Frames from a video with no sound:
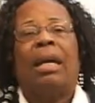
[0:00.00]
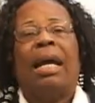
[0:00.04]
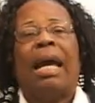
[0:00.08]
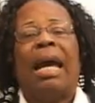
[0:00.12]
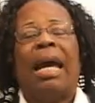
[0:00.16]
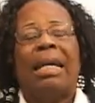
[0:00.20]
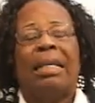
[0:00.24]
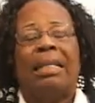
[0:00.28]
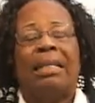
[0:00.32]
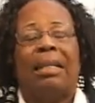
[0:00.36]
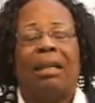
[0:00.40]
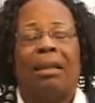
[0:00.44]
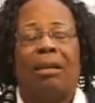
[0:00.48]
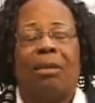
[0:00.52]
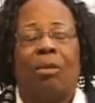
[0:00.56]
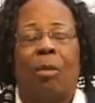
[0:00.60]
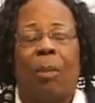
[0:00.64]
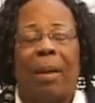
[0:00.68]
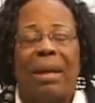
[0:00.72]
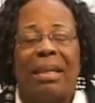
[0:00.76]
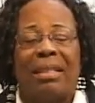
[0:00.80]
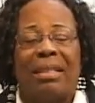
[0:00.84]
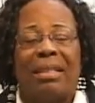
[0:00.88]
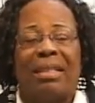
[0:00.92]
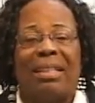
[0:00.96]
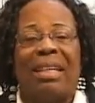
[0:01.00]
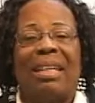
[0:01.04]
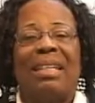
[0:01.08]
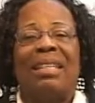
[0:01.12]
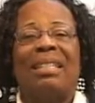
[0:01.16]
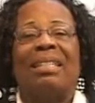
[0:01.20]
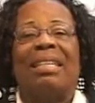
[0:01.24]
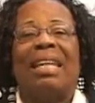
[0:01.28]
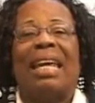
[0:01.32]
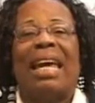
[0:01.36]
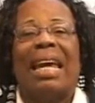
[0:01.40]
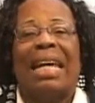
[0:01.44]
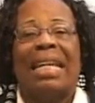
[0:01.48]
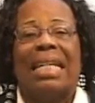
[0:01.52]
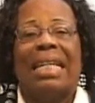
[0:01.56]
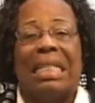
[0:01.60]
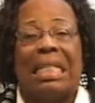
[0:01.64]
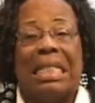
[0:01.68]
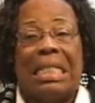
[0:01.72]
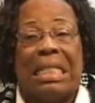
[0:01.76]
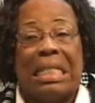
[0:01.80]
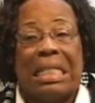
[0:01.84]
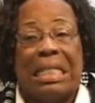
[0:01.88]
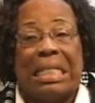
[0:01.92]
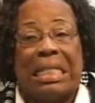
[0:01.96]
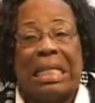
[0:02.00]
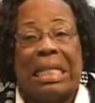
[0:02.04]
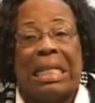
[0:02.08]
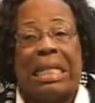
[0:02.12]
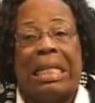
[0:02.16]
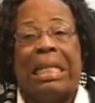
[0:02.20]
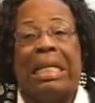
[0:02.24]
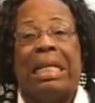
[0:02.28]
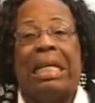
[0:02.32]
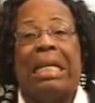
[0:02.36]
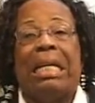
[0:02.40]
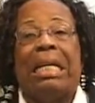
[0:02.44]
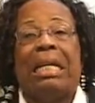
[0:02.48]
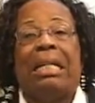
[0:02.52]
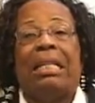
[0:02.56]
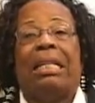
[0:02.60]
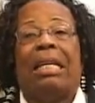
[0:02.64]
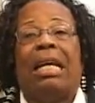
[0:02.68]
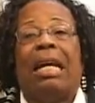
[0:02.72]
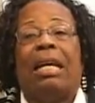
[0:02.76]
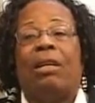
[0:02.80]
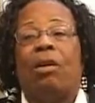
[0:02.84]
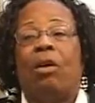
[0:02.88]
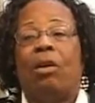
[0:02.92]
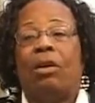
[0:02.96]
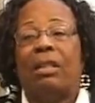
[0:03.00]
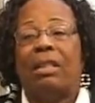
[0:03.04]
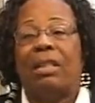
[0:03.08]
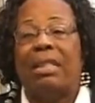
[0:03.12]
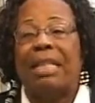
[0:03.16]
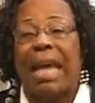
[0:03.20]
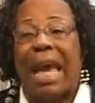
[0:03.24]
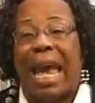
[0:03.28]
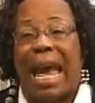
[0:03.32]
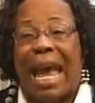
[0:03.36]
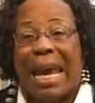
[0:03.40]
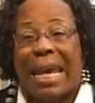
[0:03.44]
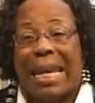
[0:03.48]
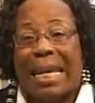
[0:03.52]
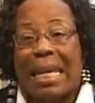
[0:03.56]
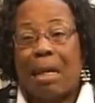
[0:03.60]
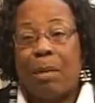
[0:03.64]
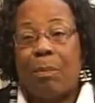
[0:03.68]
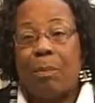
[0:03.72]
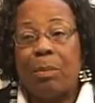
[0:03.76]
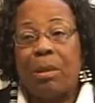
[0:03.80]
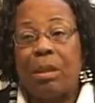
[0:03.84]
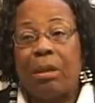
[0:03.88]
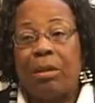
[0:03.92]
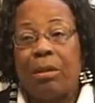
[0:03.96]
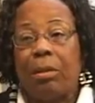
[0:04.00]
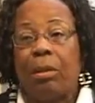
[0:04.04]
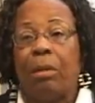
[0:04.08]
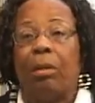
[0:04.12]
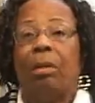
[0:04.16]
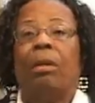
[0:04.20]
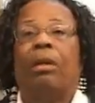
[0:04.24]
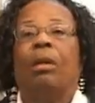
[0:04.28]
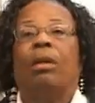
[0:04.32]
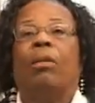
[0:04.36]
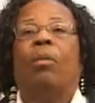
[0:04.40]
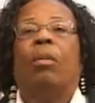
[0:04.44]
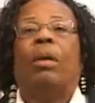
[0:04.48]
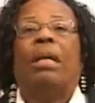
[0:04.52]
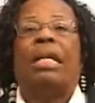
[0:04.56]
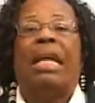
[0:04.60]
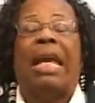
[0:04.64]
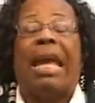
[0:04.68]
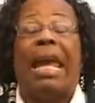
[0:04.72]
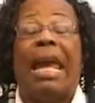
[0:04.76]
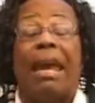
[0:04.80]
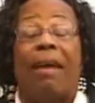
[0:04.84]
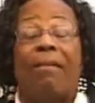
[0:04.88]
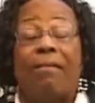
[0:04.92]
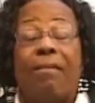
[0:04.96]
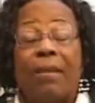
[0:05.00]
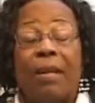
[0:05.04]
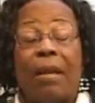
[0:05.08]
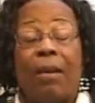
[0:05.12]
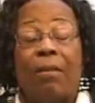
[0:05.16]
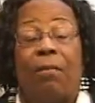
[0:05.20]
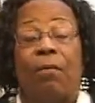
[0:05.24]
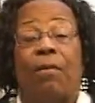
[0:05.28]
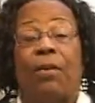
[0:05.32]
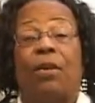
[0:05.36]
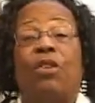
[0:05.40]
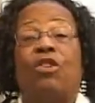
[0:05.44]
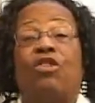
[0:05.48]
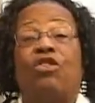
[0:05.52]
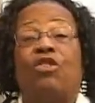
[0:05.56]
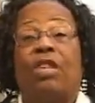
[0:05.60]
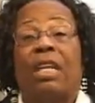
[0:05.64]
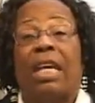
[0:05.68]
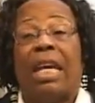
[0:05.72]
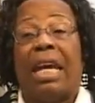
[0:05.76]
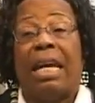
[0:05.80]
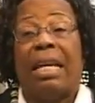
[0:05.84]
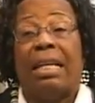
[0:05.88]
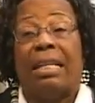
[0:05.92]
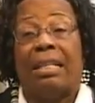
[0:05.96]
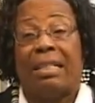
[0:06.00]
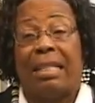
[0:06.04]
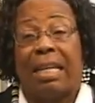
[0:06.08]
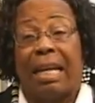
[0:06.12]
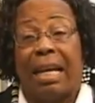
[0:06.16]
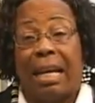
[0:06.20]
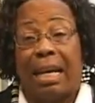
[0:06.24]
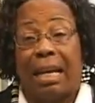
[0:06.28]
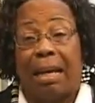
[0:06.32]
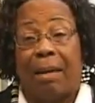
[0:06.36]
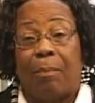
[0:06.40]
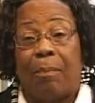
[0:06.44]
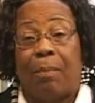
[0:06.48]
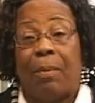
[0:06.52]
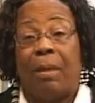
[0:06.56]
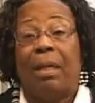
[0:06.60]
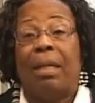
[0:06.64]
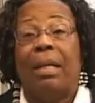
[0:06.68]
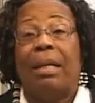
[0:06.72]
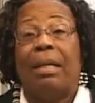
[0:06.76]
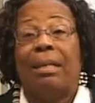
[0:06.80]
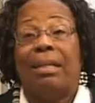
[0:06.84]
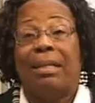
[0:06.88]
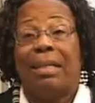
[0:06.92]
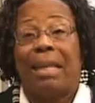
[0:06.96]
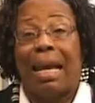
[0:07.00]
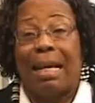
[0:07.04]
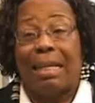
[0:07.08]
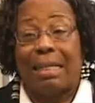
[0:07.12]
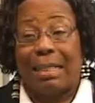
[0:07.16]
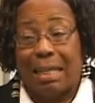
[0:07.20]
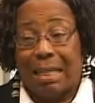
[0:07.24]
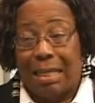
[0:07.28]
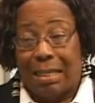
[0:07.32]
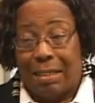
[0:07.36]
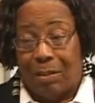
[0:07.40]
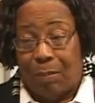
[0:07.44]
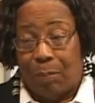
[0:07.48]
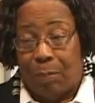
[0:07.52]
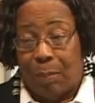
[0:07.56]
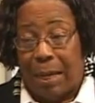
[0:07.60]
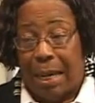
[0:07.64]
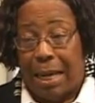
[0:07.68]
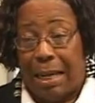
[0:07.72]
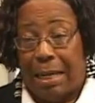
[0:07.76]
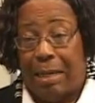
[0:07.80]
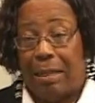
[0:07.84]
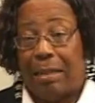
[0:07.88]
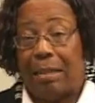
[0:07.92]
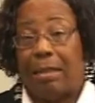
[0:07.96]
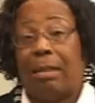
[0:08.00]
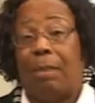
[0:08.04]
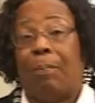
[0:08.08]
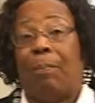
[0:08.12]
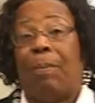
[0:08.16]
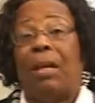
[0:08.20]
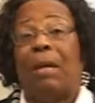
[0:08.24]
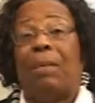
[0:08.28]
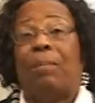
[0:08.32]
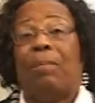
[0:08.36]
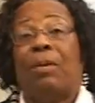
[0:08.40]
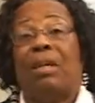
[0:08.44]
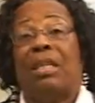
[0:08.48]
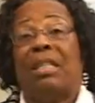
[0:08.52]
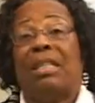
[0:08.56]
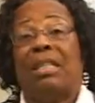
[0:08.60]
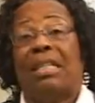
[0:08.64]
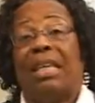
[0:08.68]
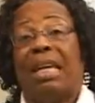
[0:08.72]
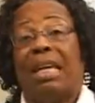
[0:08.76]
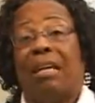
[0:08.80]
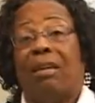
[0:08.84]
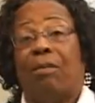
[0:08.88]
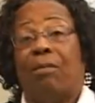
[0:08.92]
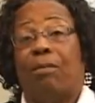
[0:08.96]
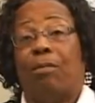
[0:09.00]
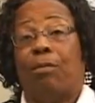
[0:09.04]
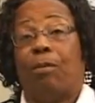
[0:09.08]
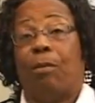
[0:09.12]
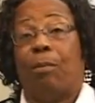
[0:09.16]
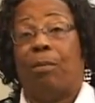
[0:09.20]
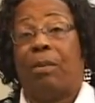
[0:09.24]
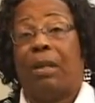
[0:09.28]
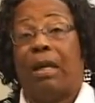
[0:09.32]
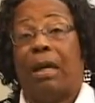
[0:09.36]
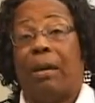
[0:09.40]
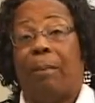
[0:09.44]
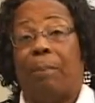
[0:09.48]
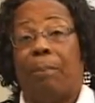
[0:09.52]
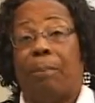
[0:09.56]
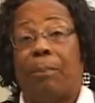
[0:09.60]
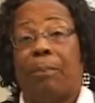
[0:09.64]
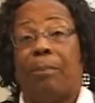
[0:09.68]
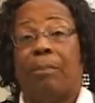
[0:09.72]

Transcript: And the questions, they're easy, they're not timed. Whenever they finish the exam, that is when the paper is taken from them.